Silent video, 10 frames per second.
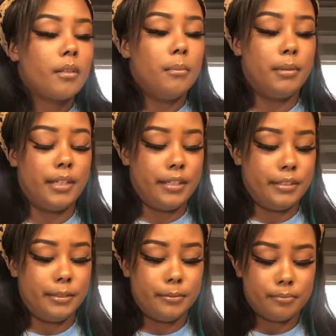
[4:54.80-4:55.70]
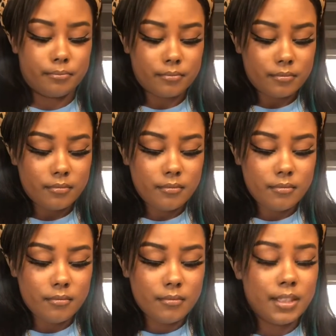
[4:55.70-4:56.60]
But, um,
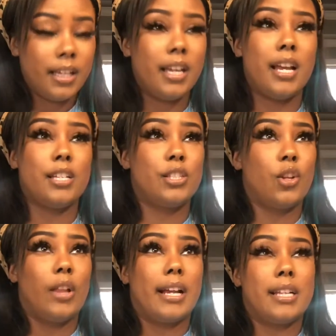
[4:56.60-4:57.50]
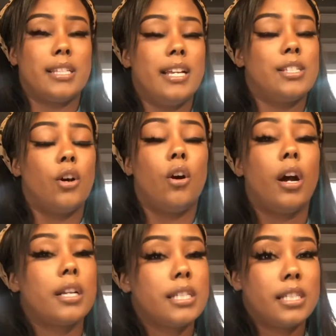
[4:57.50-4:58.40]
yeah, so like I said, it's the
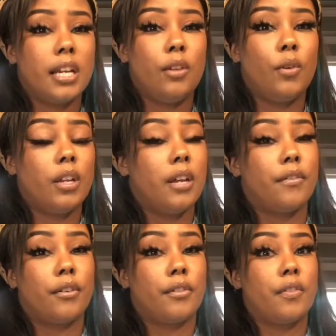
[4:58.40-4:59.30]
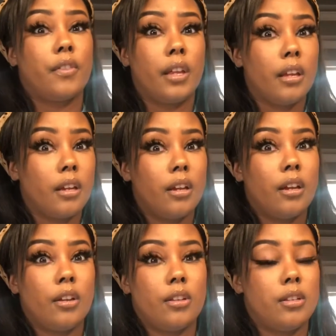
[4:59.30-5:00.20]
hardest thing you can ever think
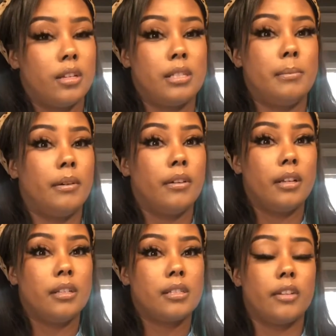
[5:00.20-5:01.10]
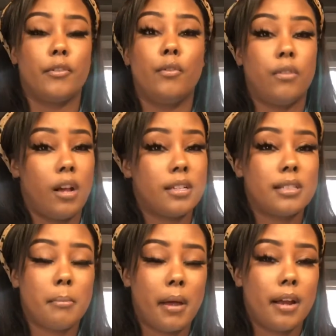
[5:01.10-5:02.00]
to experience. And if you've lost
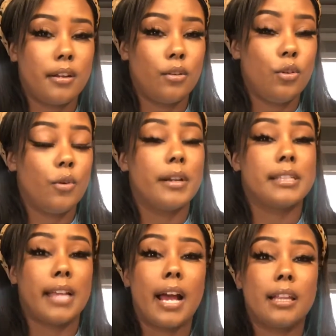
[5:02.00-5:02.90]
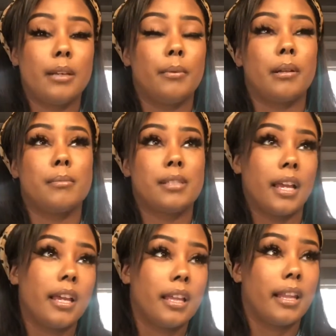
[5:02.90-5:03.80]
somebody, you know exactly what I'm saying.